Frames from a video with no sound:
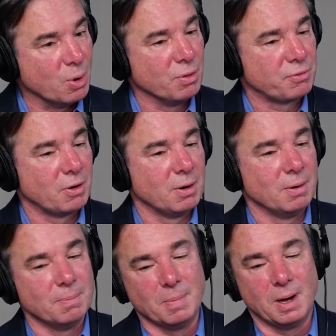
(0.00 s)
both
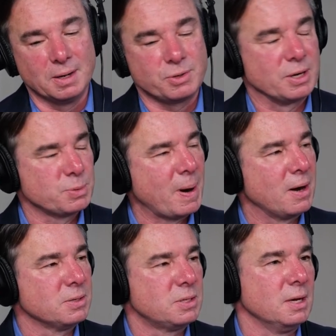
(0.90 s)
from a
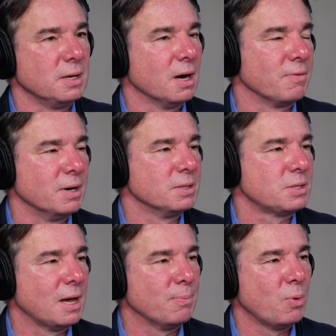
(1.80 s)
transparency and governance
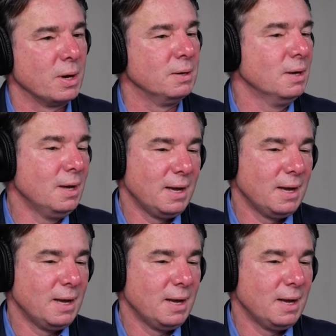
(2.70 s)
standpoint,